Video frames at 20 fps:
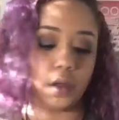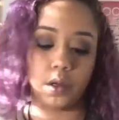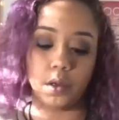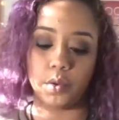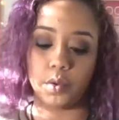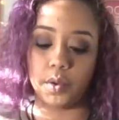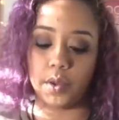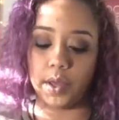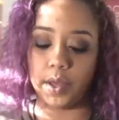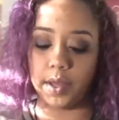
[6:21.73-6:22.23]

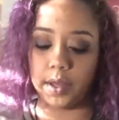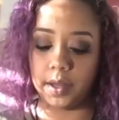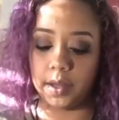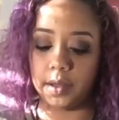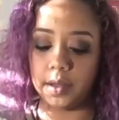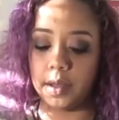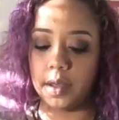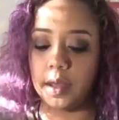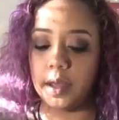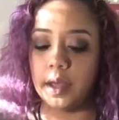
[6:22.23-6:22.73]

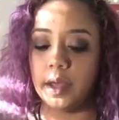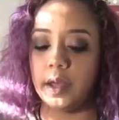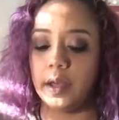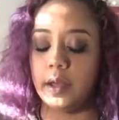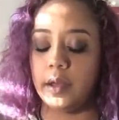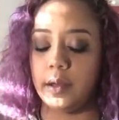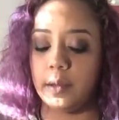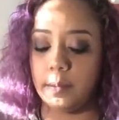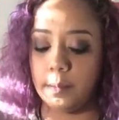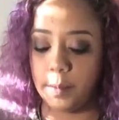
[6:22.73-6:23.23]
Okay,
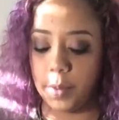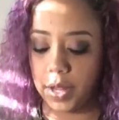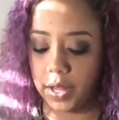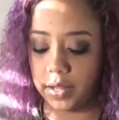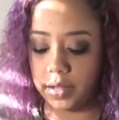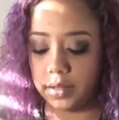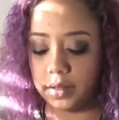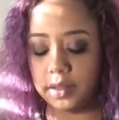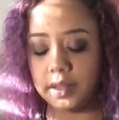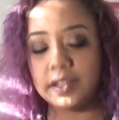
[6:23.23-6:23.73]

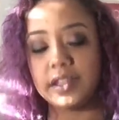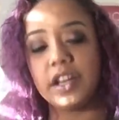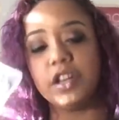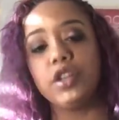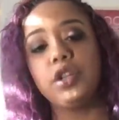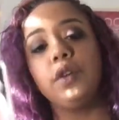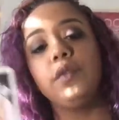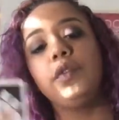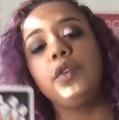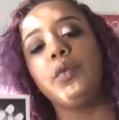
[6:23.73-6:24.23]
but the
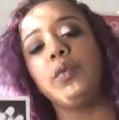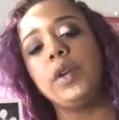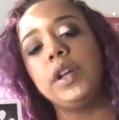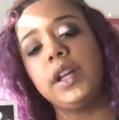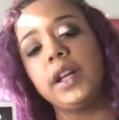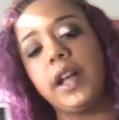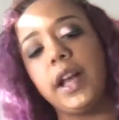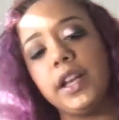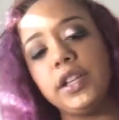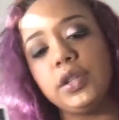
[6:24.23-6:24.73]
center of your
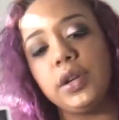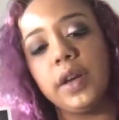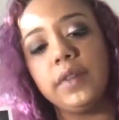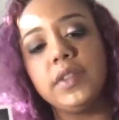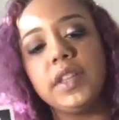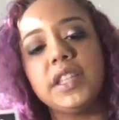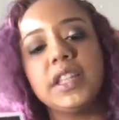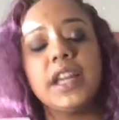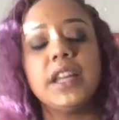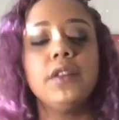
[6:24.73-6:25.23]
reading, guys, you have
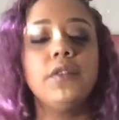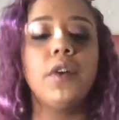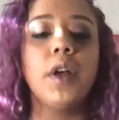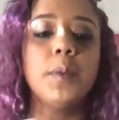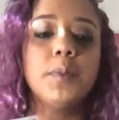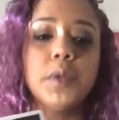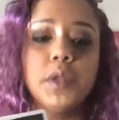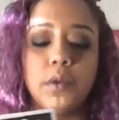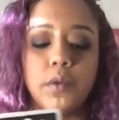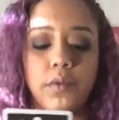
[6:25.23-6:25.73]
the Ten of
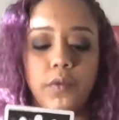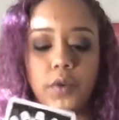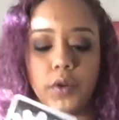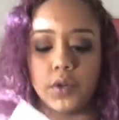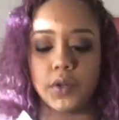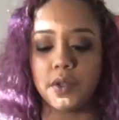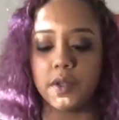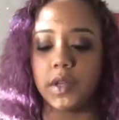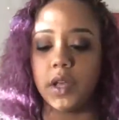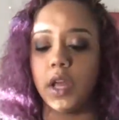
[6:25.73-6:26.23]
Cups in the
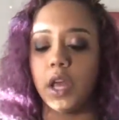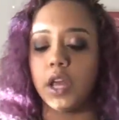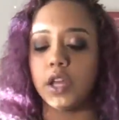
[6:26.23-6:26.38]
reverse.